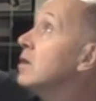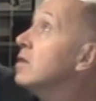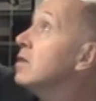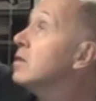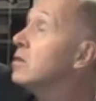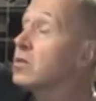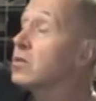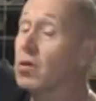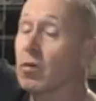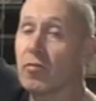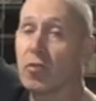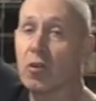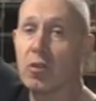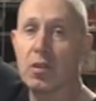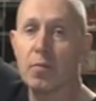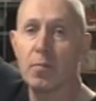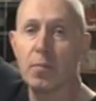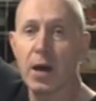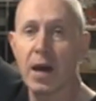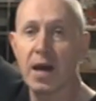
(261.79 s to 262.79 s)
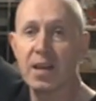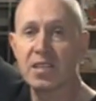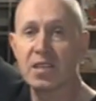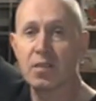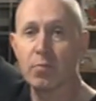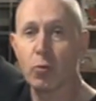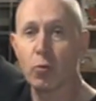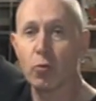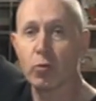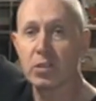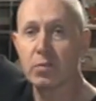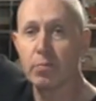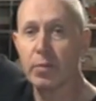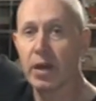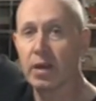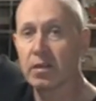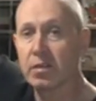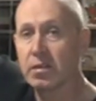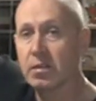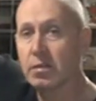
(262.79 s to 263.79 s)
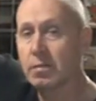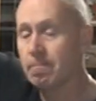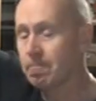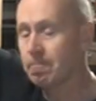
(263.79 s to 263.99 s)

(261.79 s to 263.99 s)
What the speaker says: So I've got the bar supports mounted,